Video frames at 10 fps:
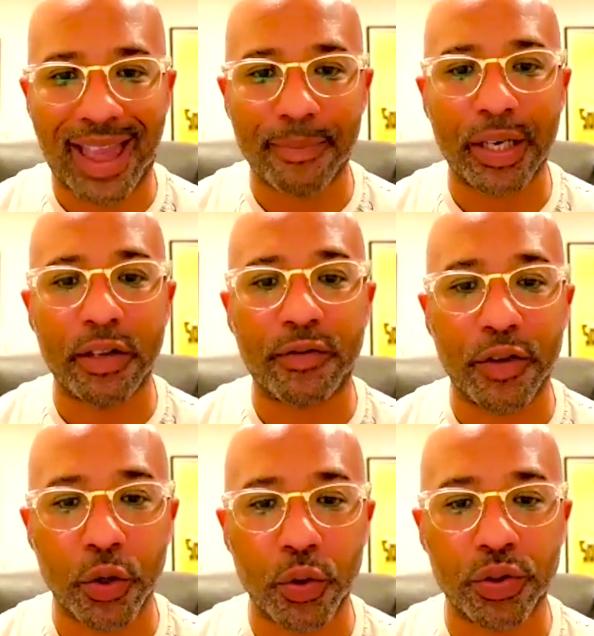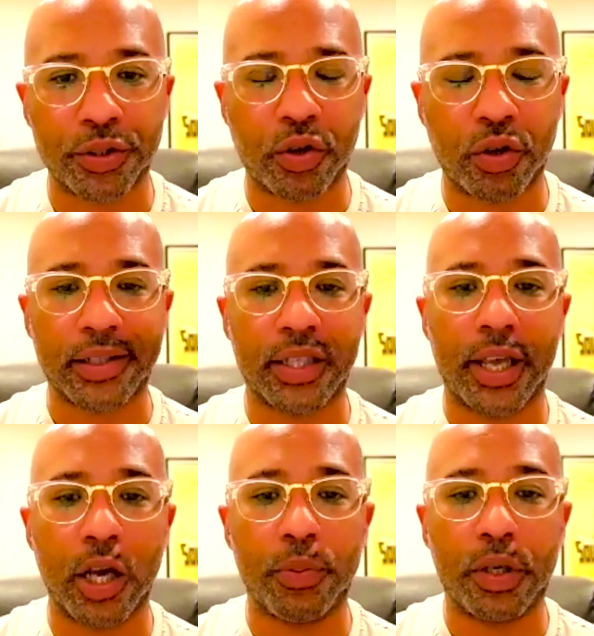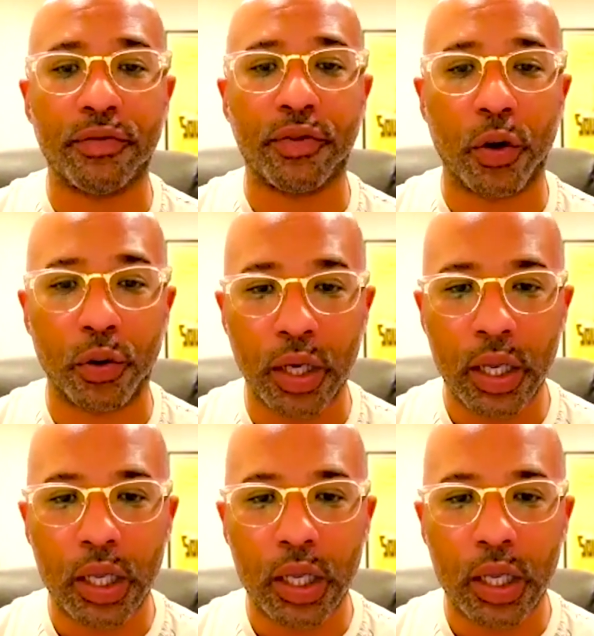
that many views and trying to help convert